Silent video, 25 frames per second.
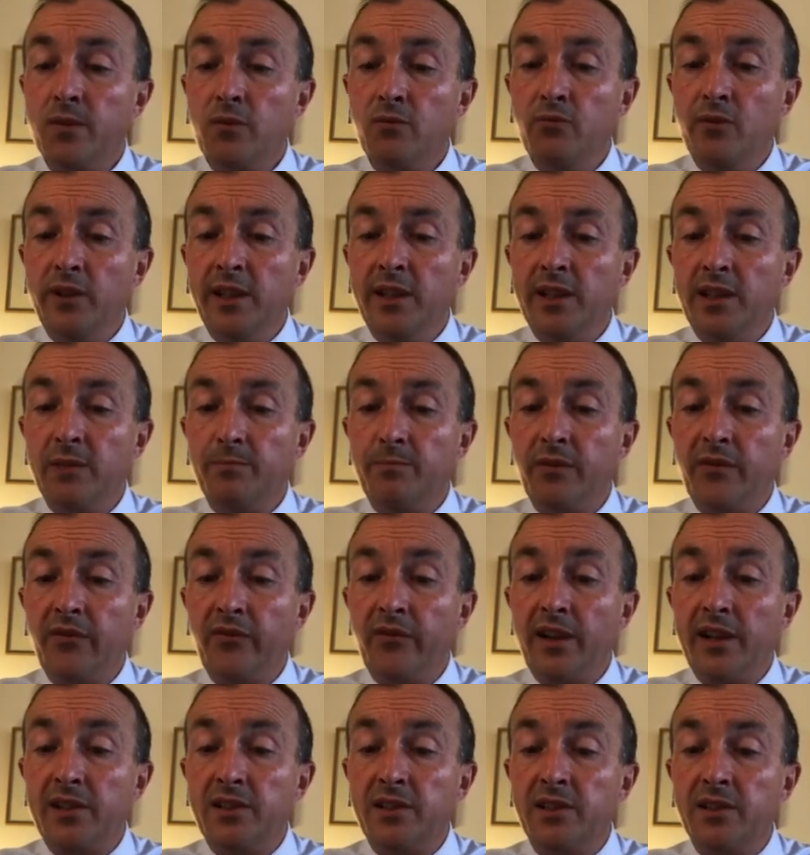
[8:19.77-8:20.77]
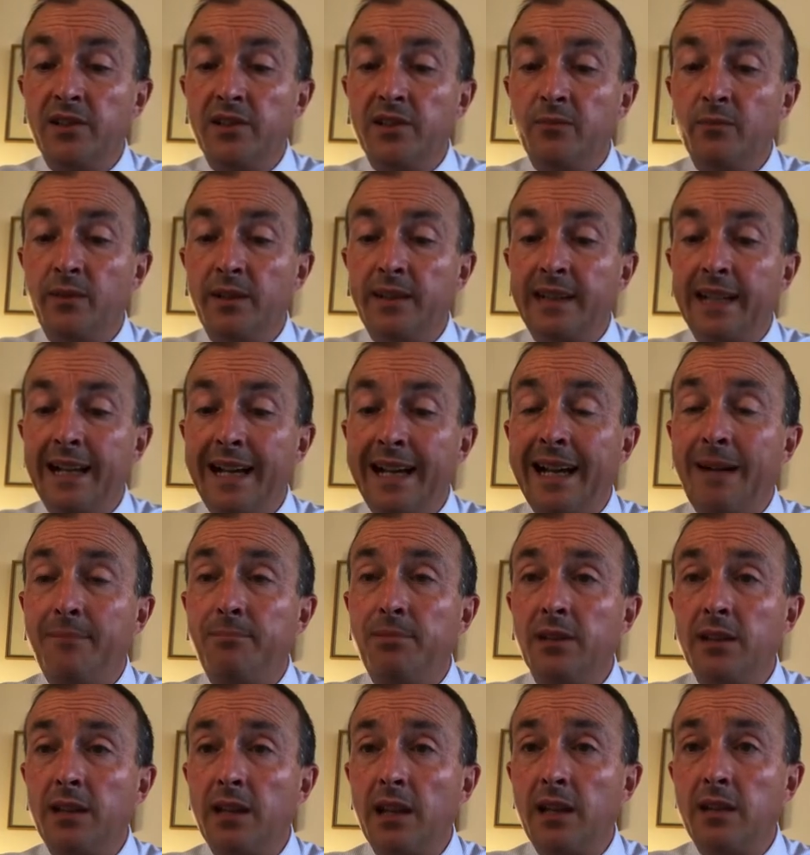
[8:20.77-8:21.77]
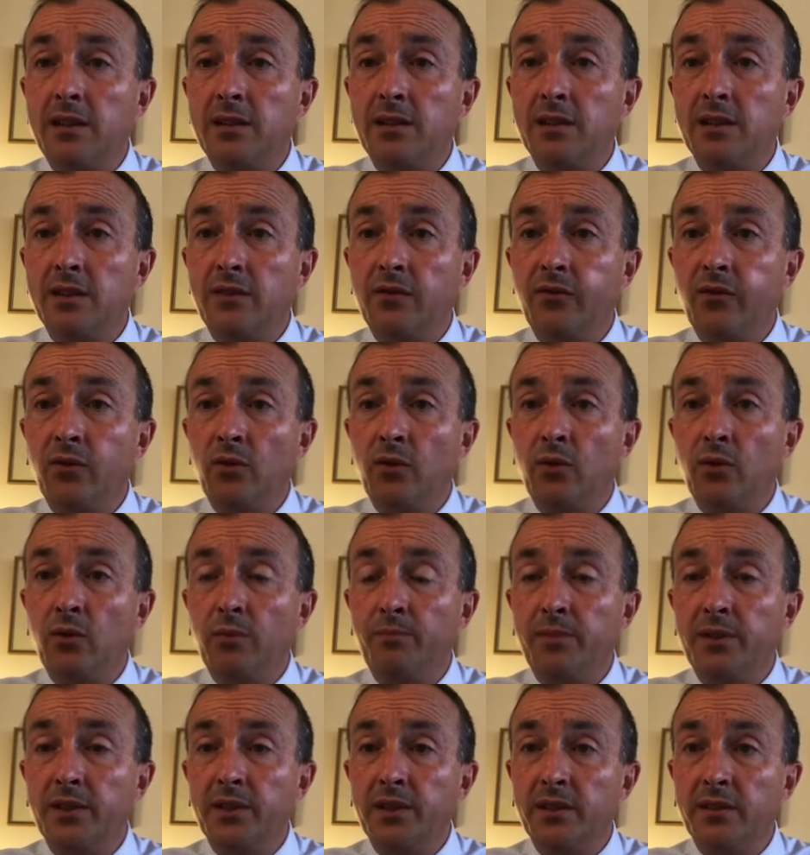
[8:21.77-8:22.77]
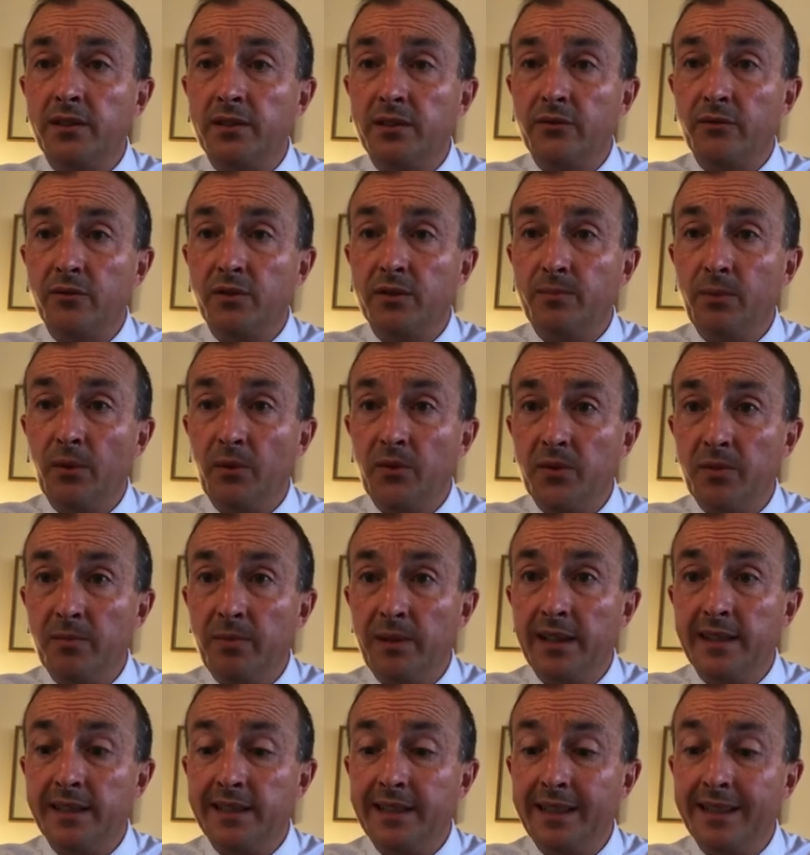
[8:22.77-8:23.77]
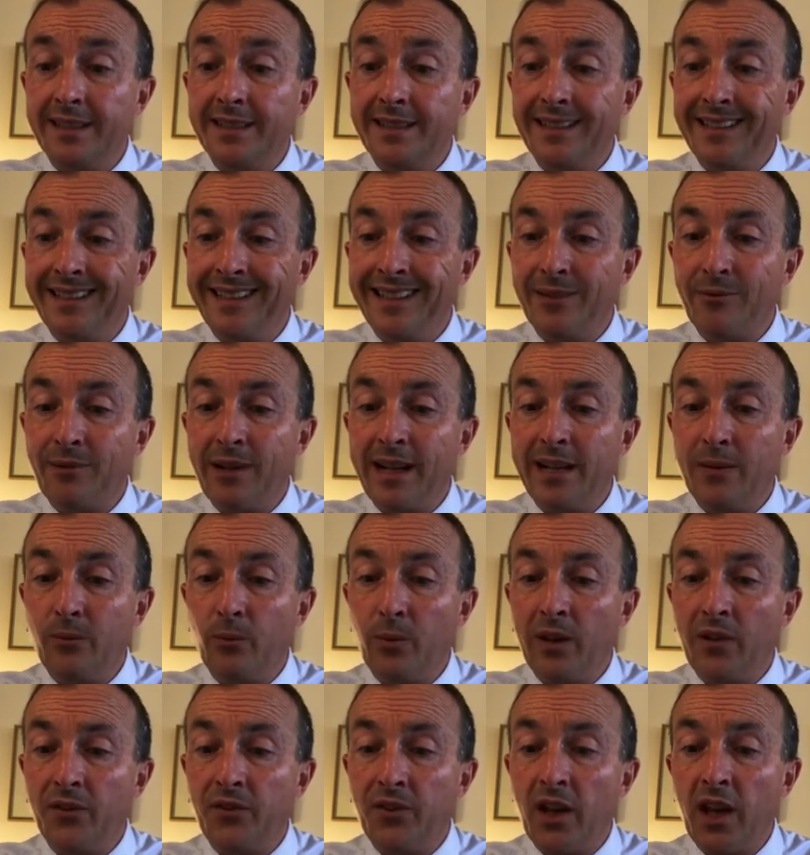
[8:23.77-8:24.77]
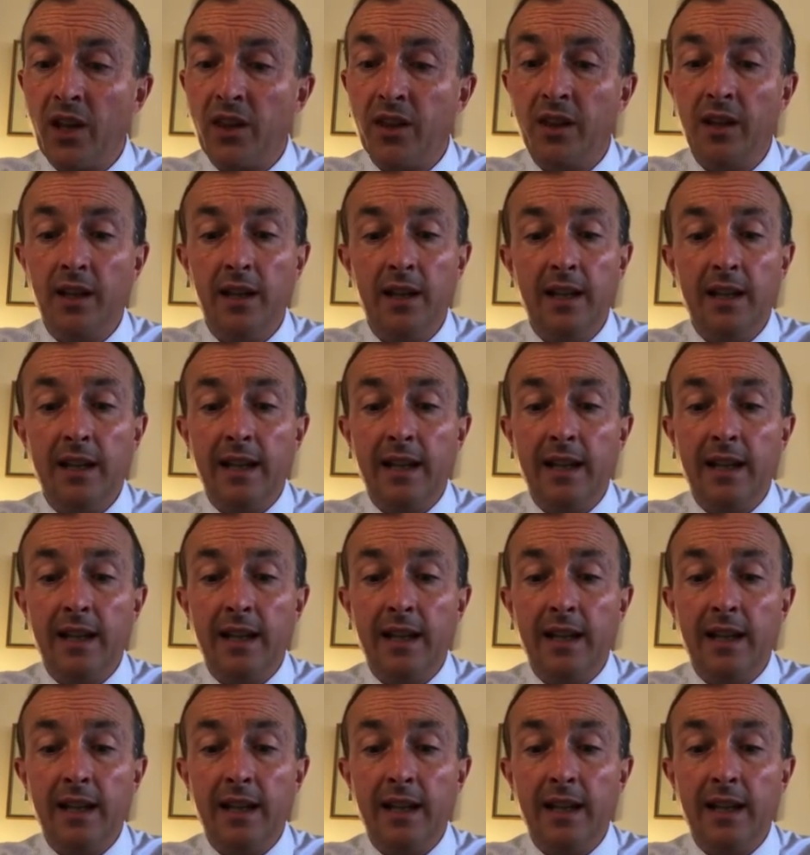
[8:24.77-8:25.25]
really good professionalism with their applications for positions of responsibility into Year 8. Well done.